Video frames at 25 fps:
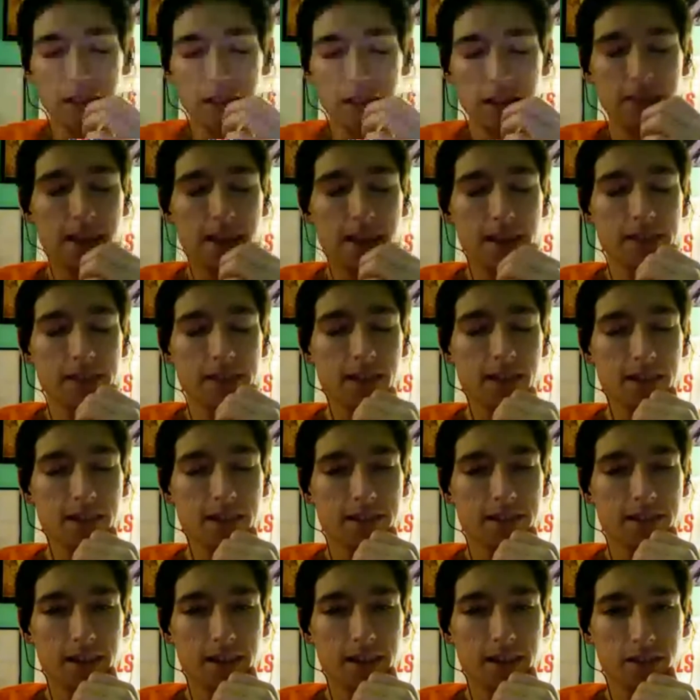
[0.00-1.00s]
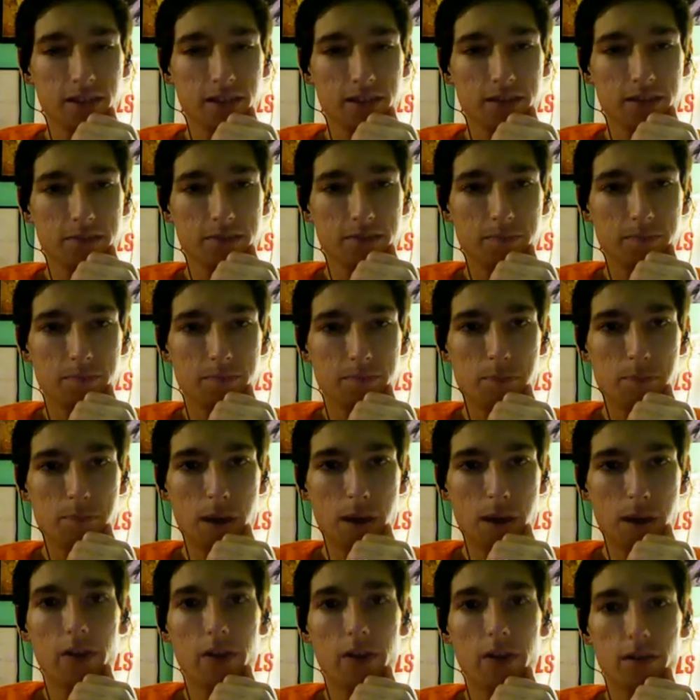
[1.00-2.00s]
attendance last night looked
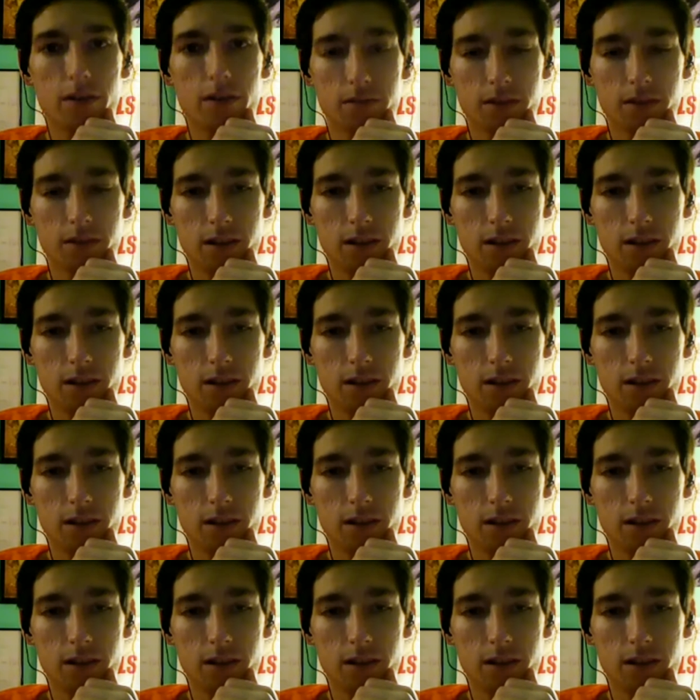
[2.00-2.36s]
better than